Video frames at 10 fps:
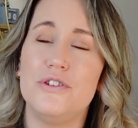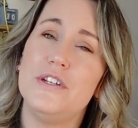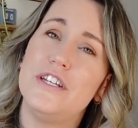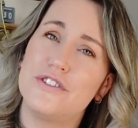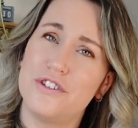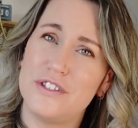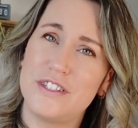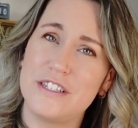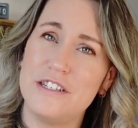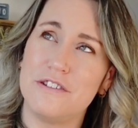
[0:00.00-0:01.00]
You need a certain
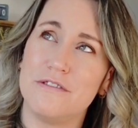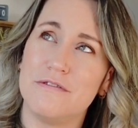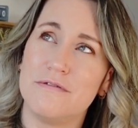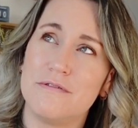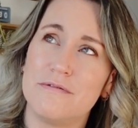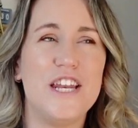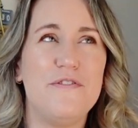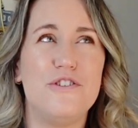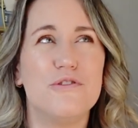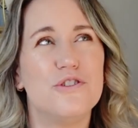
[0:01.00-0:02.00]
skill. And
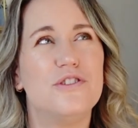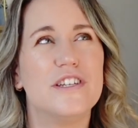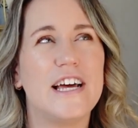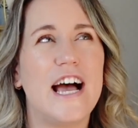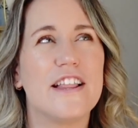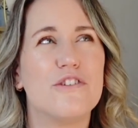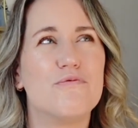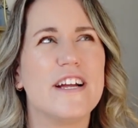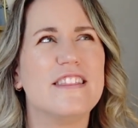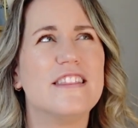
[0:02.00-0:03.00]
if you don't use it at the
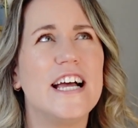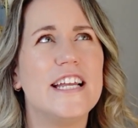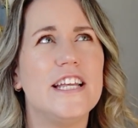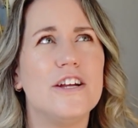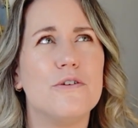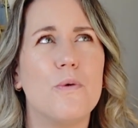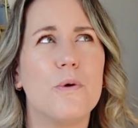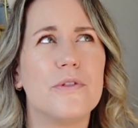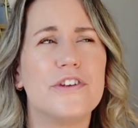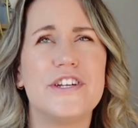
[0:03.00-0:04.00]
right lighting
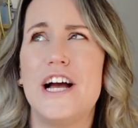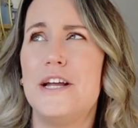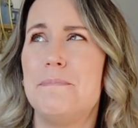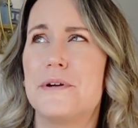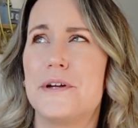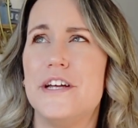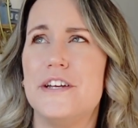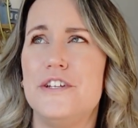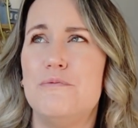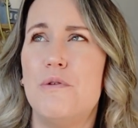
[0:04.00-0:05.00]
or the time
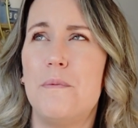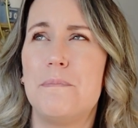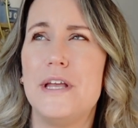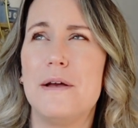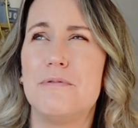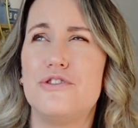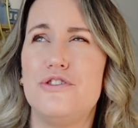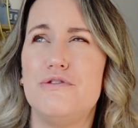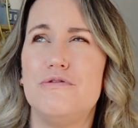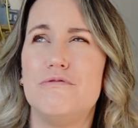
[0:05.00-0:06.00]
period, you won't be able
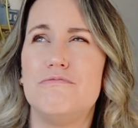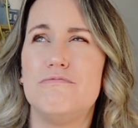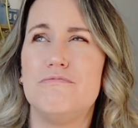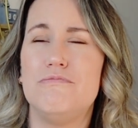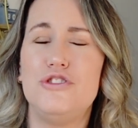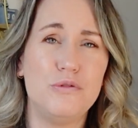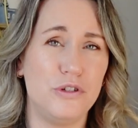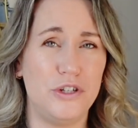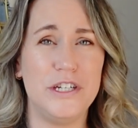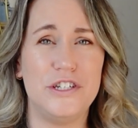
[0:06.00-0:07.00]
to do
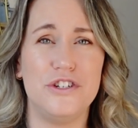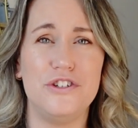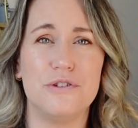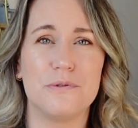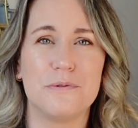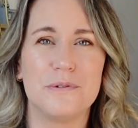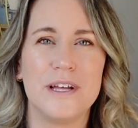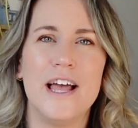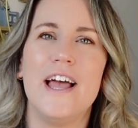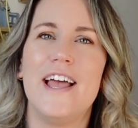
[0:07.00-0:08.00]
what you need to do.
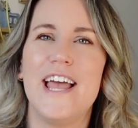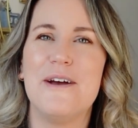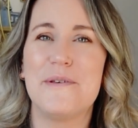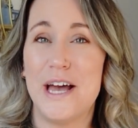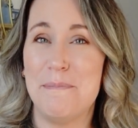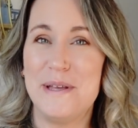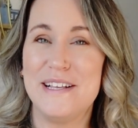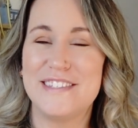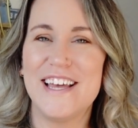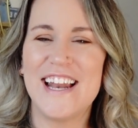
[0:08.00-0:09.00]
And with that
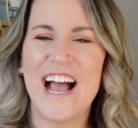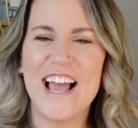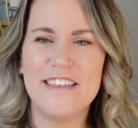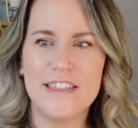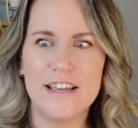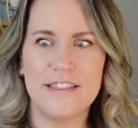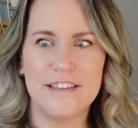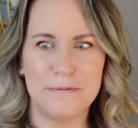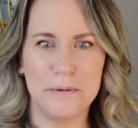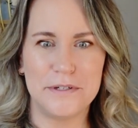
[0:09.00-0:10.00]
being said, I think
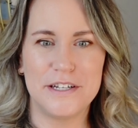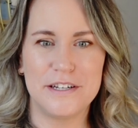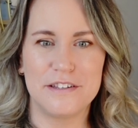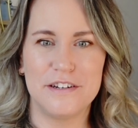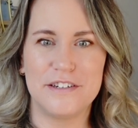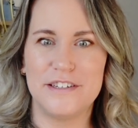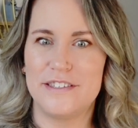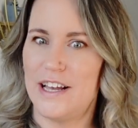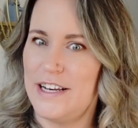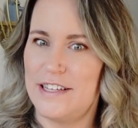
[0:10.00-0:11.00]
this particular
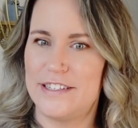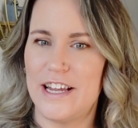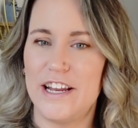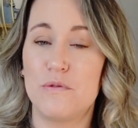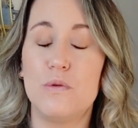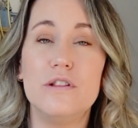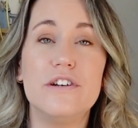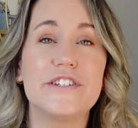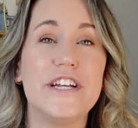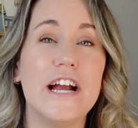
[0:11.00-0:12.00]
design aesthetic will
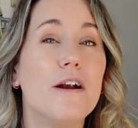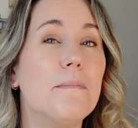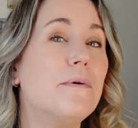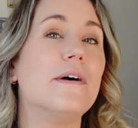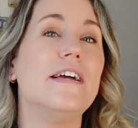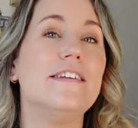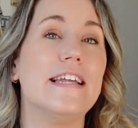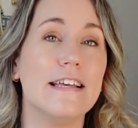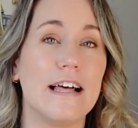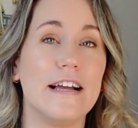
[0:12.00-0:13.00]
look terrible in
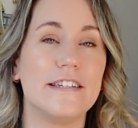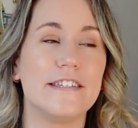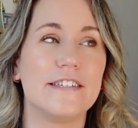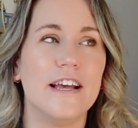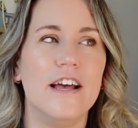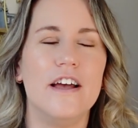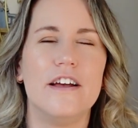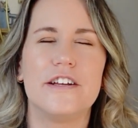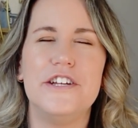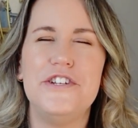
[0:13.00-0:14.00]
daylight.
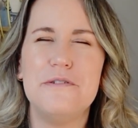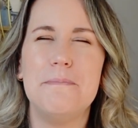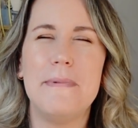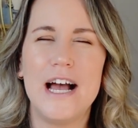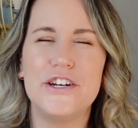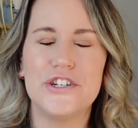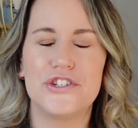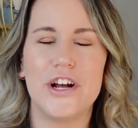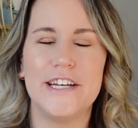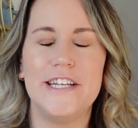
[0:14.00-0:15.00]
Could you imagine
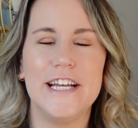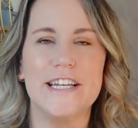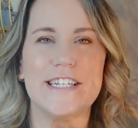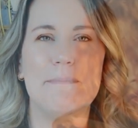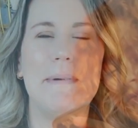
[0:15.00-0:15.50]
trying to get it to